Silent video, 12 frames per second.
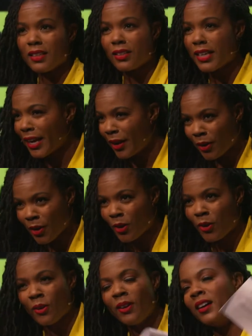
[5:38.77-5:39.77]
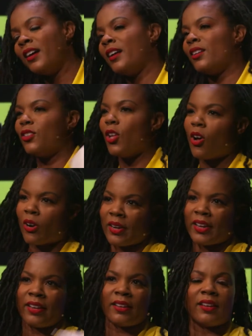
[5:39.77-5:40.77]
Carol,
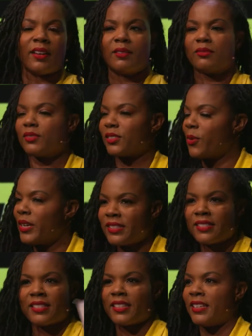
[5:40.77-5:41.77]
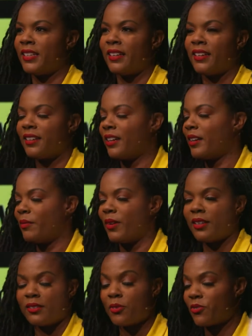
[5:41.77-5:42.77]
Lauren, Quincy,
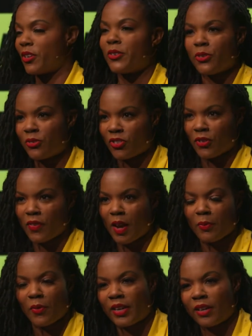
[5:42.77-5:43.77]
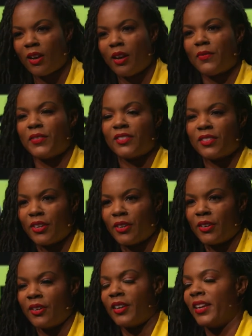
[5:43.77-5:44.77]
who's our new Chief Operating
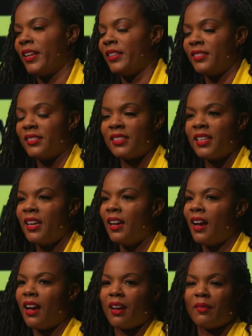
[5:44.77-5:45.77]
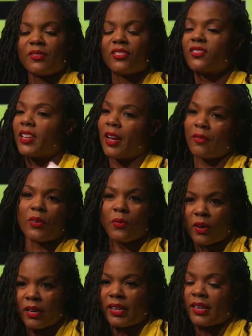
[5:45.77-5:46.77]
Officer, and just
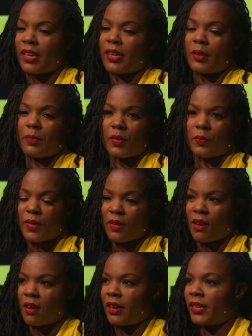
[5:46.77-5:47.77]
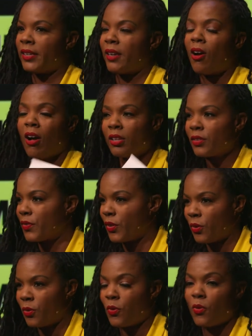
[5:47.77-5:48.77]
everyone at IWPR, and all of
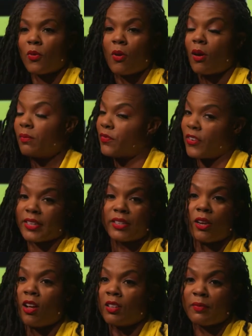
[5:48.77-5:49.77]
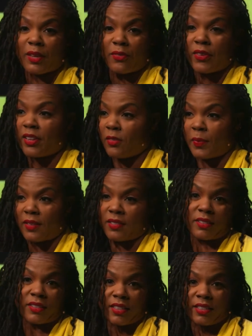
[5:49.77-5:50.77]
you who are, frankly, all of my friends,
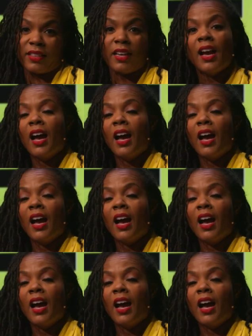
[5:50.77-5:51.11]
basically,